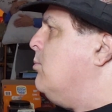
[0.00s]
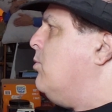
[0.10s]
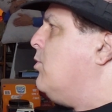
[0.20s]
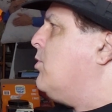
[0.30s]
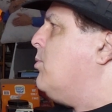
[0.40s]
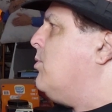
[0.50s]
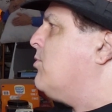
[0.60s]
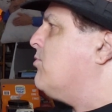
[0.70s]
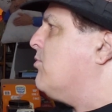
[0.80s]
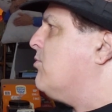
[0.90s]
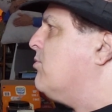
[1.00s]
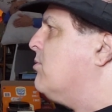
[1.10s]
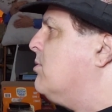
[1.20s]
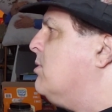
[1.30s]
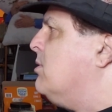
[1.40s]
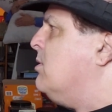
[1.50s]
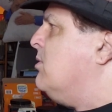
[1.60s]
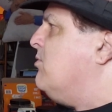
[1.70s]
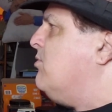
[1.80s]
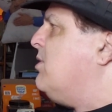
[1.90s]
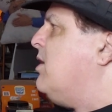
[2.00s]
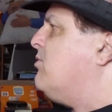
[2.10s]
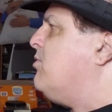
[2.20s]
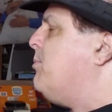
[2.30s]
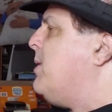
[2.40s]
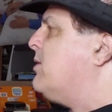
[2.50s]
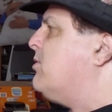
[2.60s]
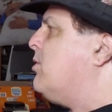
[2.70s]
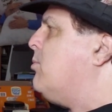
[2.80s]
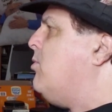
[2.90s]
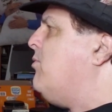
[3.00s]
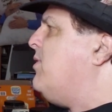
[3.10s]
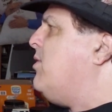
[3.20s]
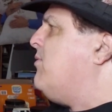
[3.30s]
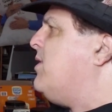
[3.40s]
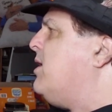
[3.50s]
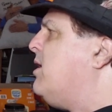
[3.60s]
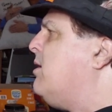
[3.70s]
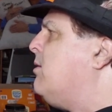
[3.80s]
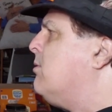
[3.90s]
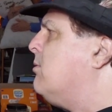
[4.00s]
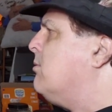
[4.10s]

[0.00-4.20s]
More commercials. Did you guys get back to the movie over here?